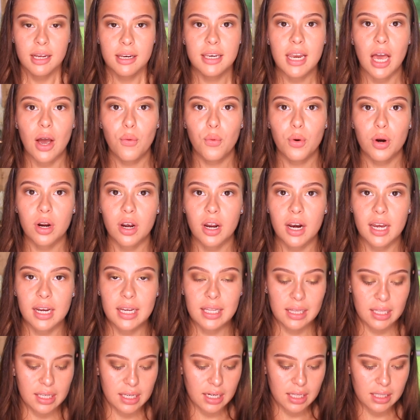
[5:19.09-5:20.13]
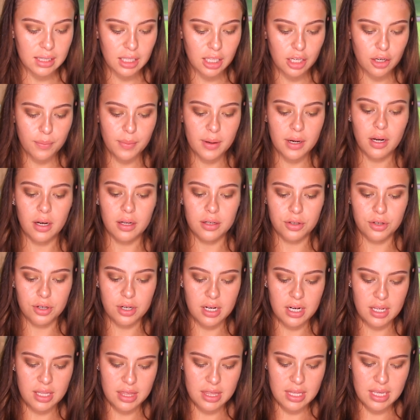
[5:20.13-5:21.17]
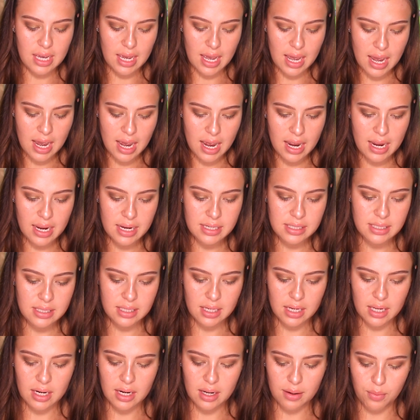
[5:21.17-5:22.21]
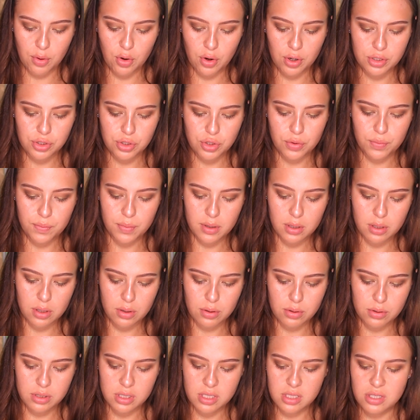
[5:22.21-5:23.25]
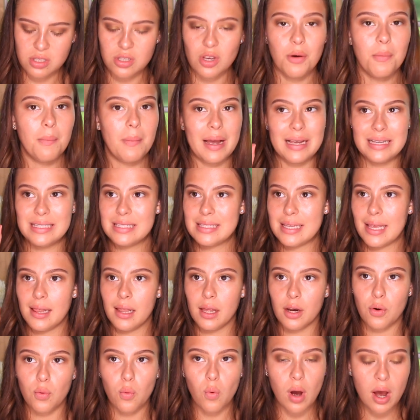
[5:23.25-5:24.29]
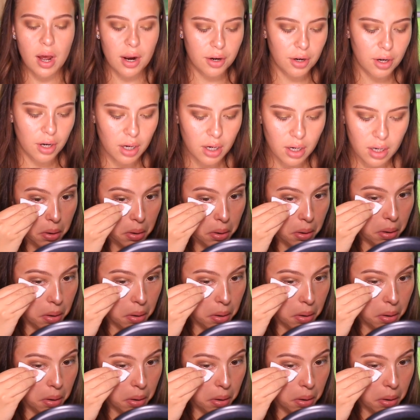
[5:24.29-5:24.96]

Now we're gonna clean a little bit underneath the eyes and I'm going to be using some micellar water.